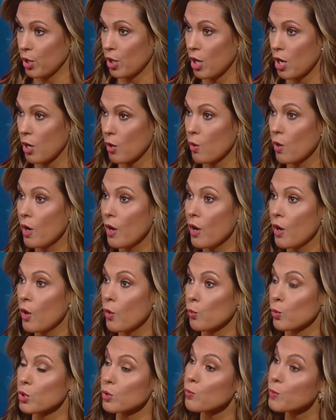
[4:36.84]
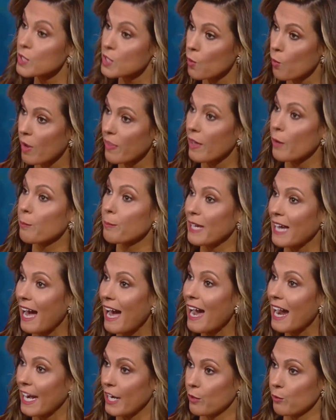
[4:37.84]
Bureau was the one that
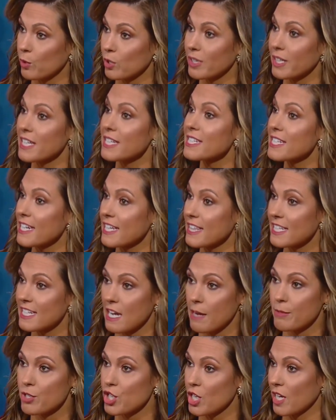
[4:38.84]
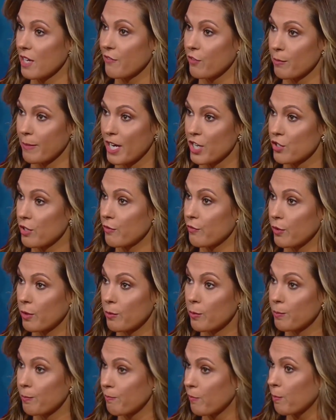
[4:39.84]
behind releasing the damaging information
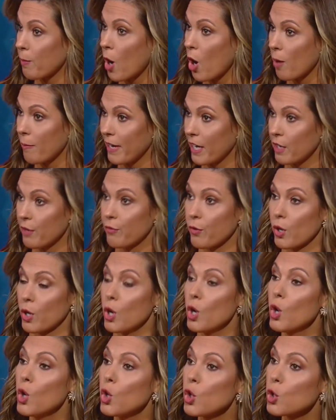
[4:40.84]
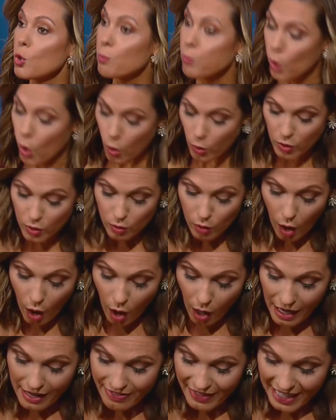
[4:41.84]
for Paul Manafort, who broke the
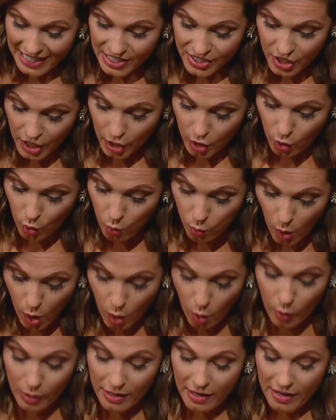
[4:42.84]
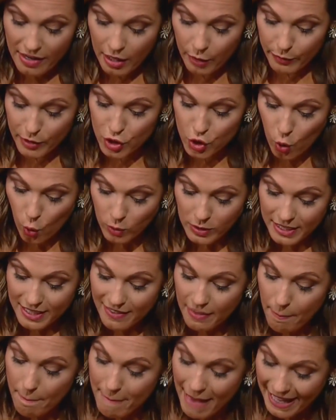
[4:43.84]
law. And they said, quote, it resulted
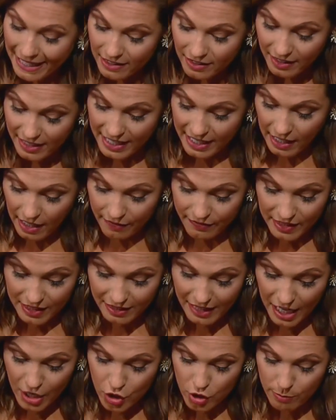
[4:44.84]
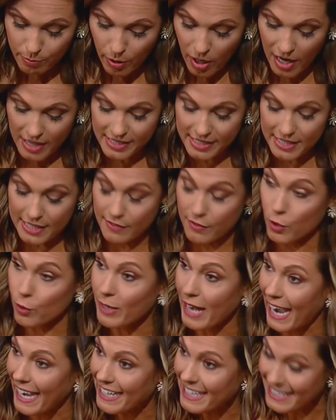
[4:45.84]
in the meddling of the election process of the
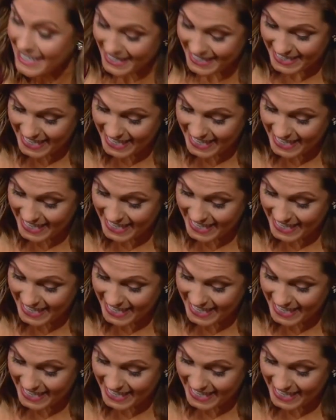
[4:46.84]
United